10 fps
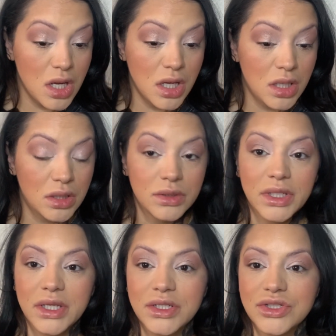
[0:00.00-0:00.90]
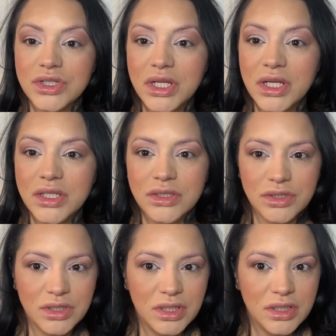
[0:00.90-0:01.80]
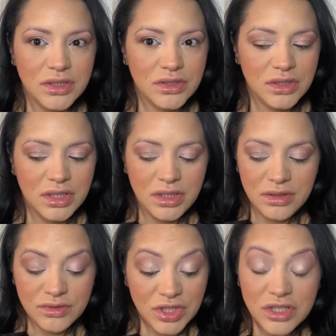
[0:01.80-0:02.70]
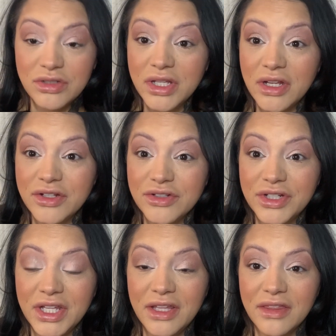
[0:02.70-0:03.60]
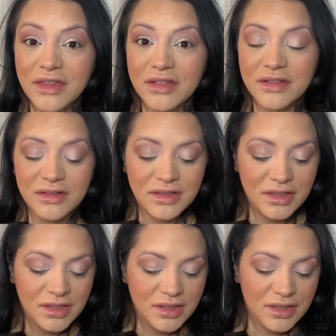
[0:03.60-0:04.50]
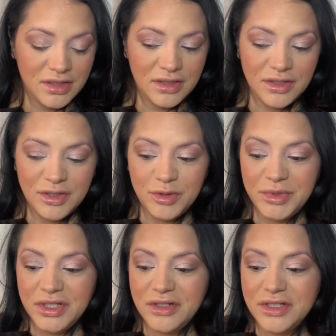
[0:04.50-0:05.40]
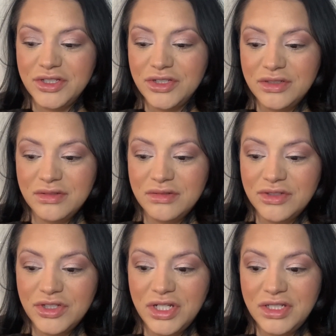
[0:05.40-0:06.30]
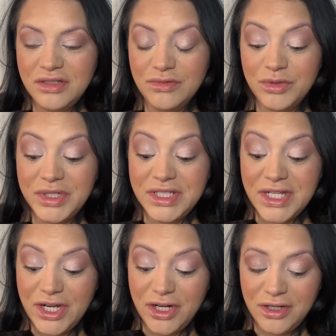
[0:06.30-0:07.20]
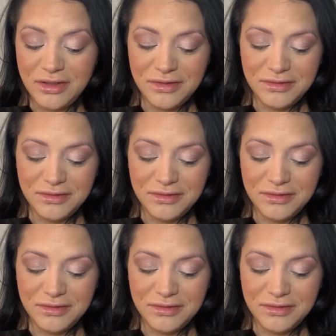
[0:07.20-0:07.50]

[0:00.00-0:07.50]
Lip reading: Okay, should I do that underneath? Oh my gosh, do I dare?